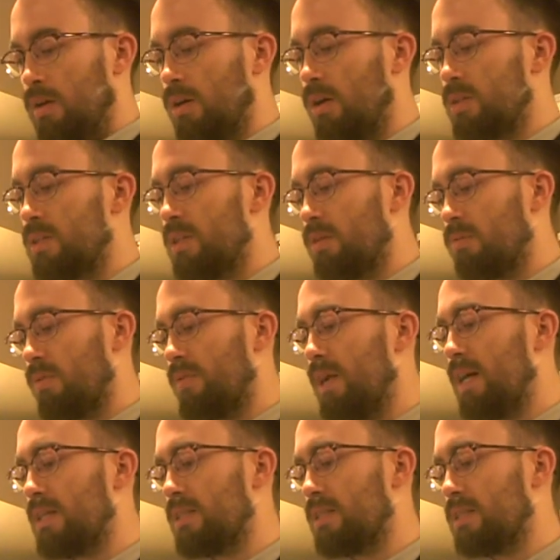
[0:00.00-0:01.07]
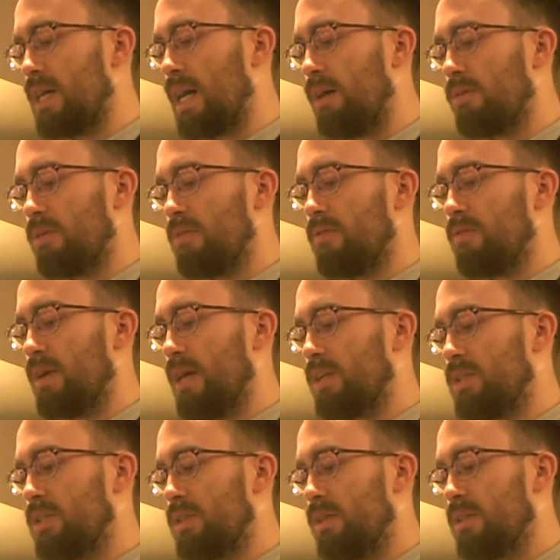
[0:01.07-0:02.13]
caustic revises outer fresh,
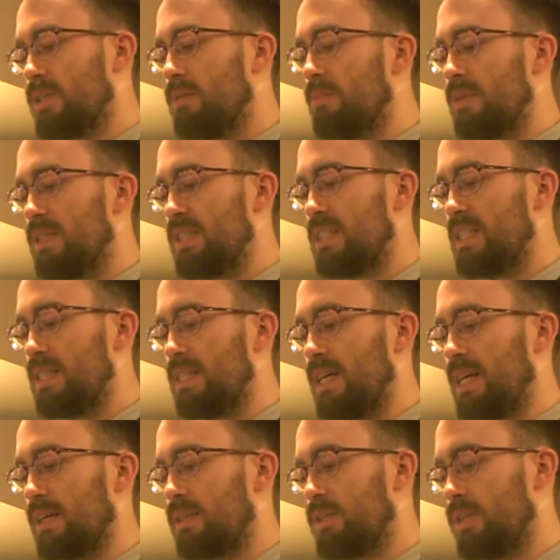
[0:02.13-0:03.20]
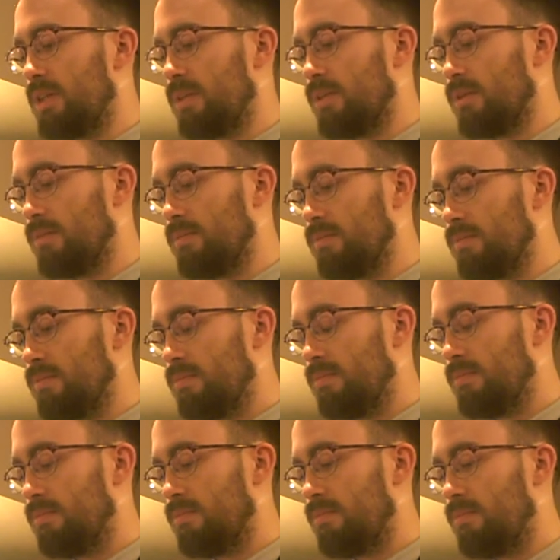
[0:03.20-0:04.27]
some syntax shingle.
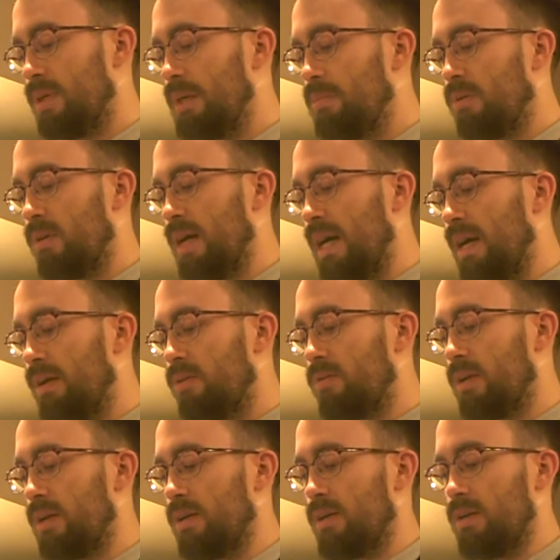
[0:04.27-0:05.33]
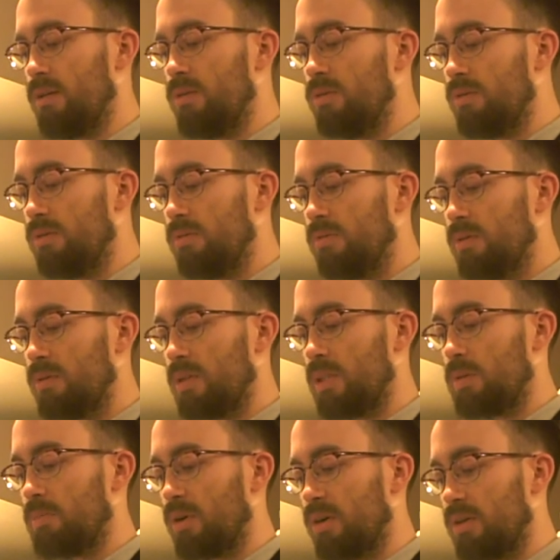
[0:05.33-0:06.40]
People angry, aloof,
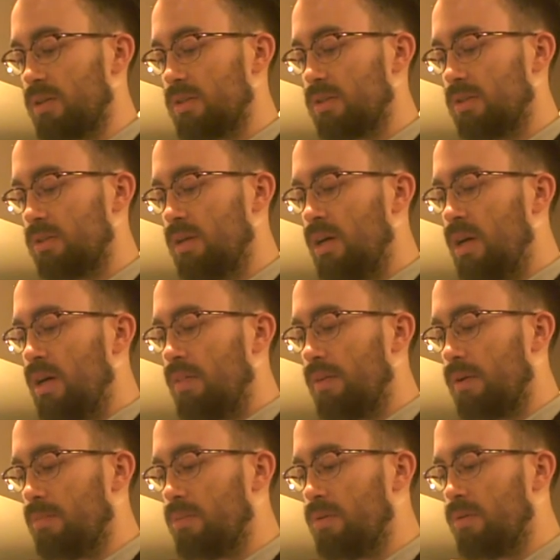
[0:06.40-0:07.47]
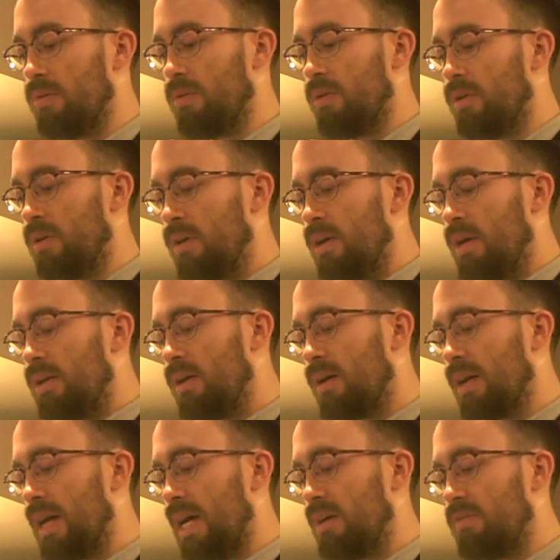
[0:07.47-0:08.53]
dispersed, their mood, not
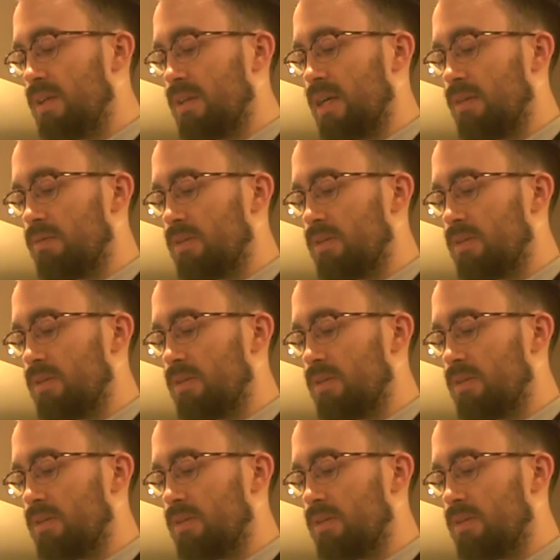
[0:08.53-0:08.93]
having that